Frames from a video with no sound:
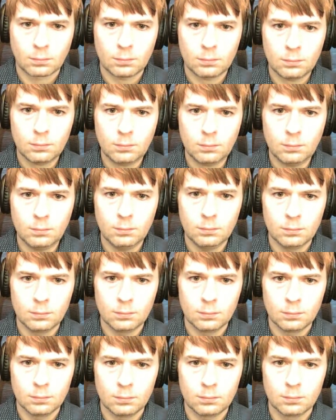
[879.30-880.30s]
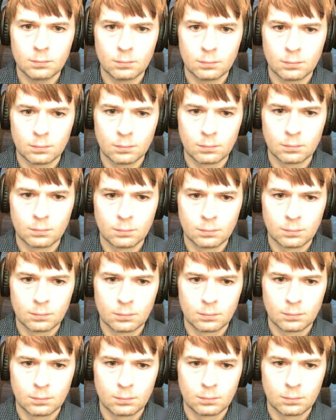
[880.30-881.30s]

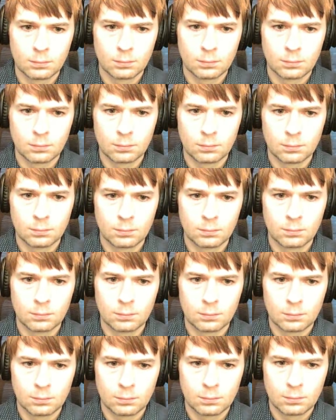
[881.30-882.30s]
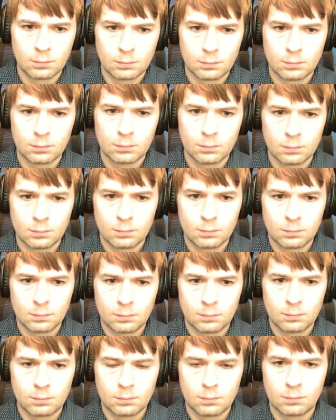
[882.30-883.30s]

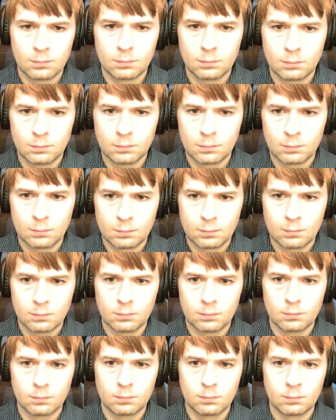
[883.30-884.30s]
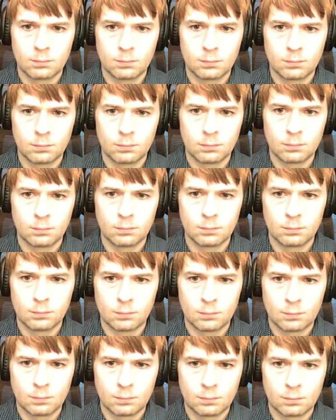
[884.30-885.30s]

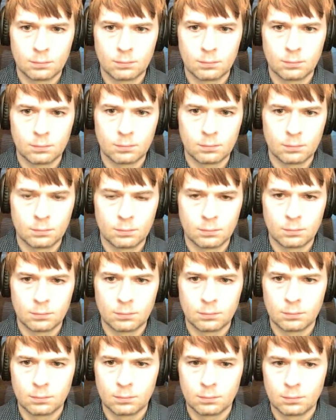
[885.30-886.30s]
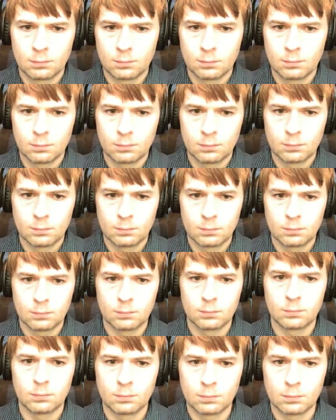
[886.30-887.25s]
(not speaking)